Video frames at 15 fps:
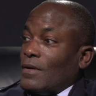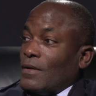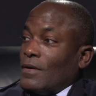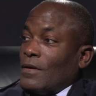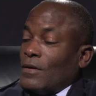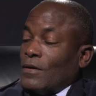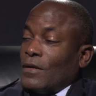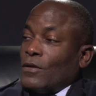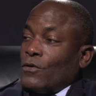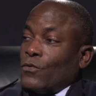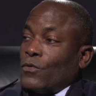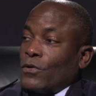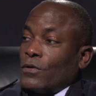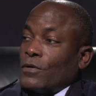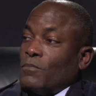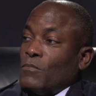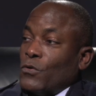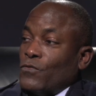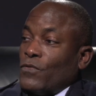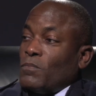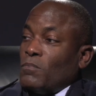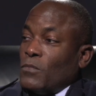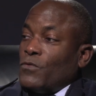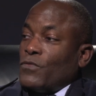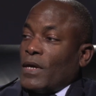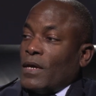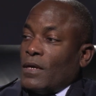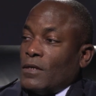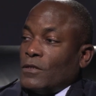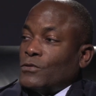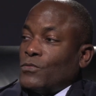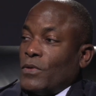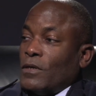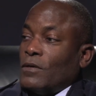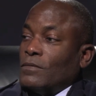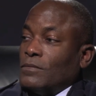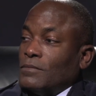in order to move ahead as well.